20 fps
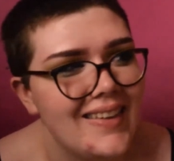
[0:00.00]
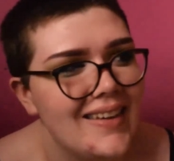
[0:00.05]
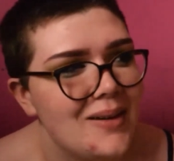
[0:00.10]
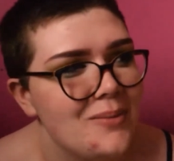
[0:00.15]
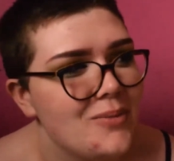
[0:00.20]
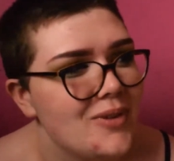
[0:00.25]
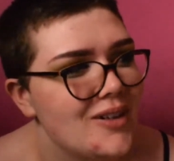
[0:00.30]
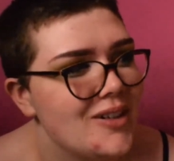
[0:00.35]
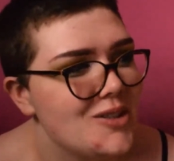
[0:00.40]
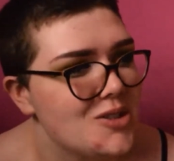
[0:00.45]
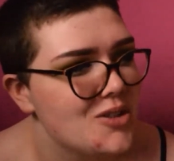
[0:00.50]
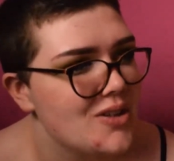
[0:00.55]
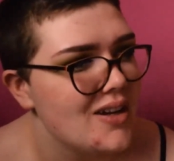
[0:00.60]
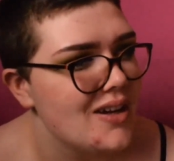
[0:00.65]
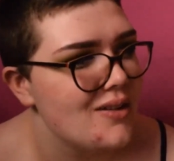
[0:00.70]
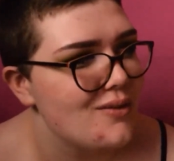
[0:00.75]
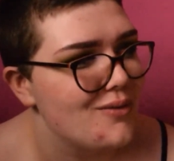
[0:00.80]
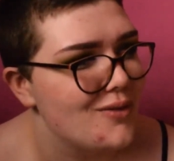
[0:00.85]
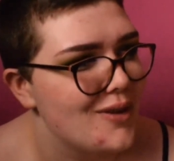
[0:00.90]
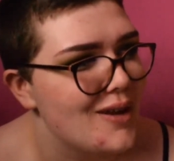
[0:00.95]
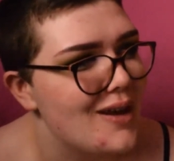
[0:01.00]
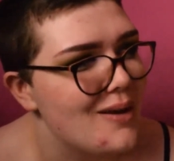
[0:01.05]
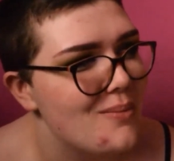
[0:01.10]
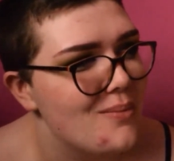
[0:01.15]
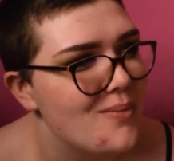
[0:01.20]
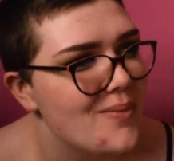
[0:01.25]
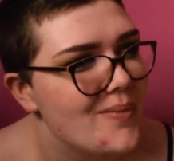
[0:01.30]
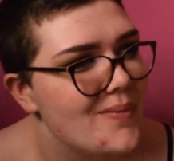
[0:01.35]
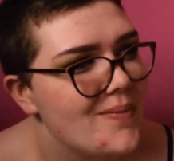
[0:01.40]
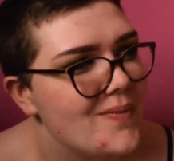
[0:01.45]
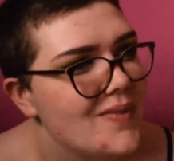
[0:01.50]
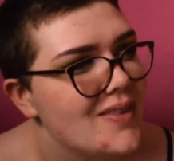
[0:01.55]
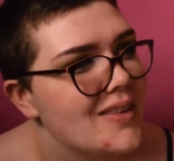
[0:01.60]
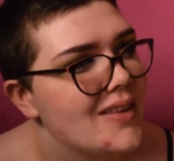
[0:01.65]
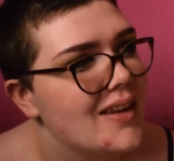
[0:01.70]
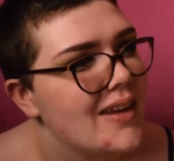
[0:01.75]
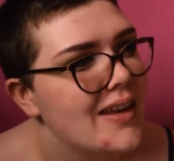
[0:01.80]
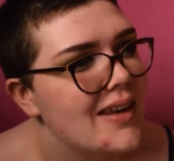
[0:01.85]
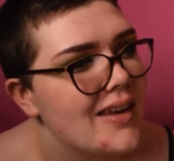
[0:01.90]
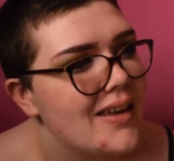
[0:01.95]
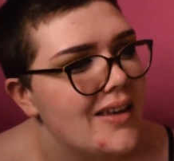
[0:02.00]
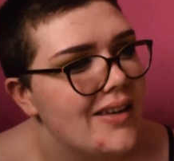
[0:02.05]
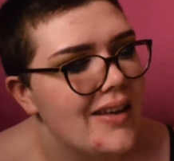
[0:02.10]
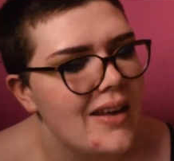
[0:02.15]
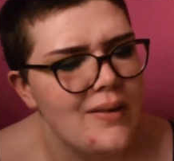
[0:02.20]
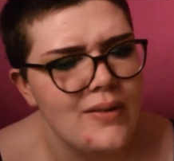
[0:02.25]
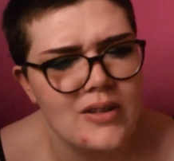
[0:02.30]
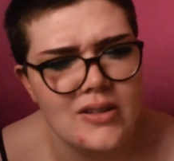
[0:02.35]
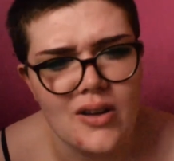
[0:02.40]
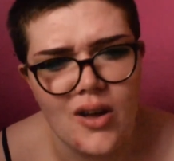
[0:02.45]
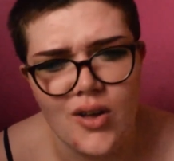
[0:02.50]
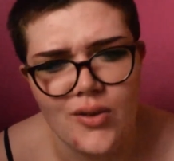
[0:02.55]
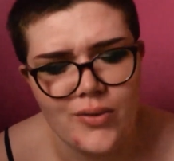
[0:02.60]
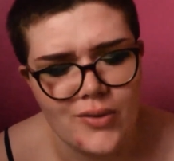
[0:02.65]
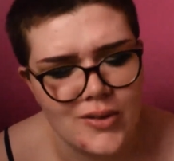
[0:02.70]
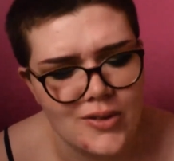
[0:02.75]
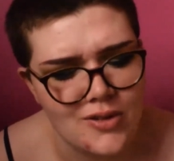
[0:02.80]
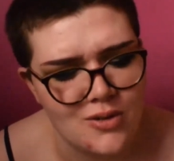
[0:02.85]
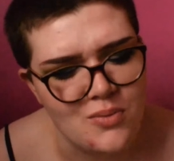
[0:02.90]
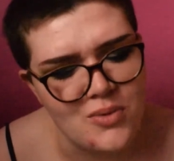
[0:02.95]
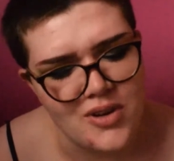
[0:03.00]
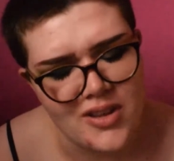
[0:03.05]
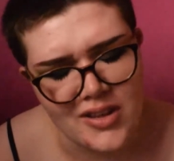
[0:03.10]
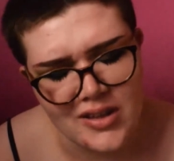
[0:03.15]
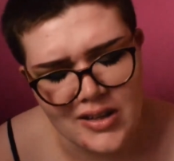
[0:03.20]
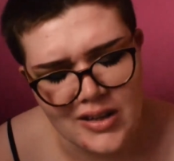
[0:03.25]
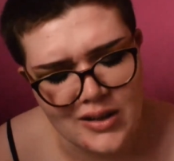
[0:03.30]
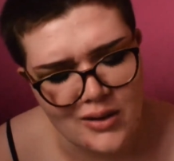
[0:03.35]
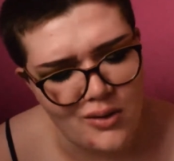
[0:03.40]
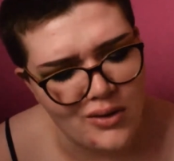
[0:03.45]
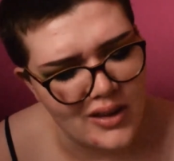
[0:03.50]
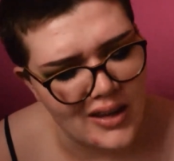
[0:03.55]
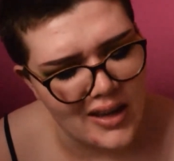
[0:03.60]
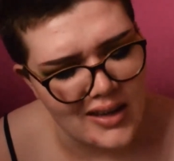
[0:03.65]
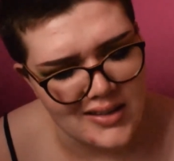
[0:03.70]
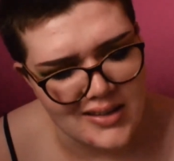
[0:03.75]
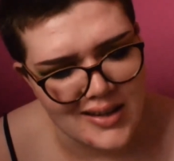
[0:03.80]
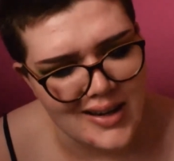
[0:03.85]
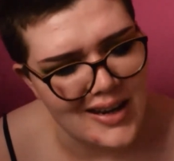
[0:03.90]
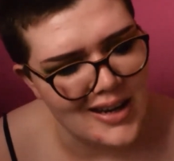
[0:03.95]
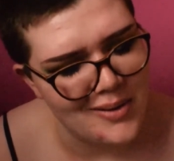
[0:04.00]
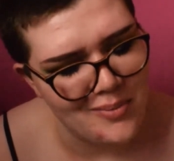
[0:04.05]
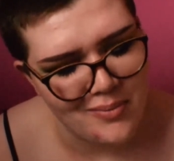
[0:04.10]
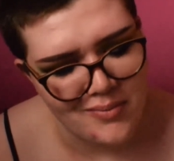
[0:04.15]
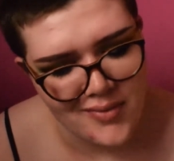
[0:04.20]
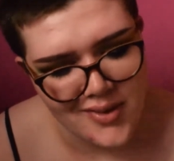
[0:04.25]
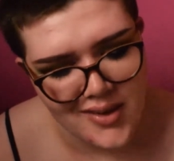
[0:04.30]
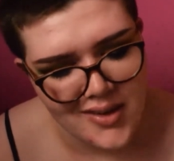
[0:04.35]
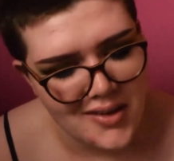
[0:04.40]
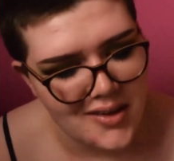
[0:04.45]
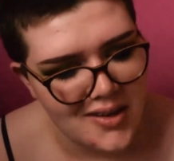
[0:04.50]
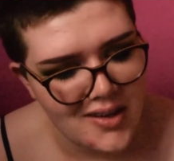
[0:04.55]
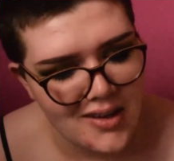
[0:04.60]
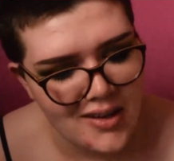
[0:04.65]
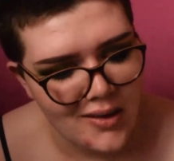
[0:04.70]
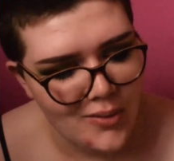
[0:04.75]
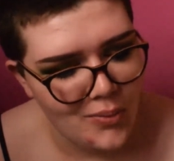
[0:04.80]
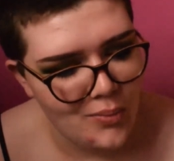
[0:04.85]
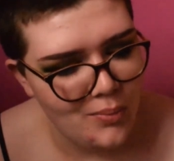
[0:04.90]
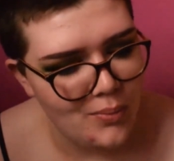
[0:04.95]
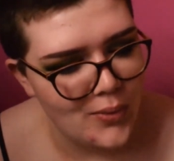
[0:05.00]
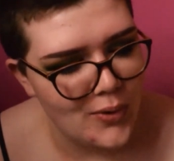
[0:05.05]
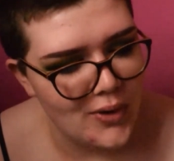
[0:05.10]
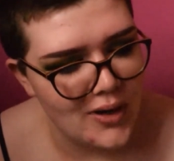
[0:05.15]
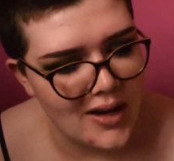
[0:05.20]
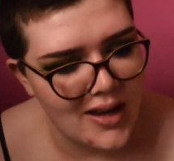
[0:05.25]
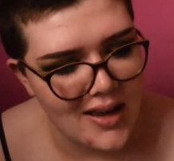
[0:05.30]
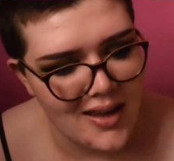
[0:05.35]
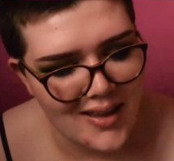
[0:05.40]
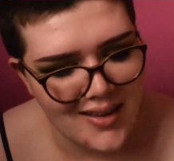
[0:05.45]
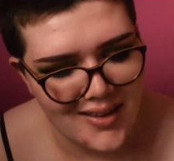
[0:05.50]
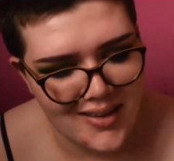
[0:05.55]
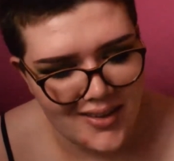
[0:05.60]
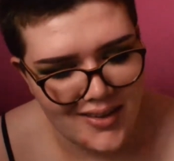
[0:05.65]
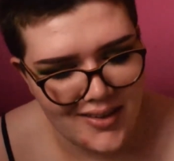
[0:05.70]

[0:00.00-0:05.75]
and then I'm pretty sure I have, um, have a dolphin somewhere that I don't think has a name. But, uh,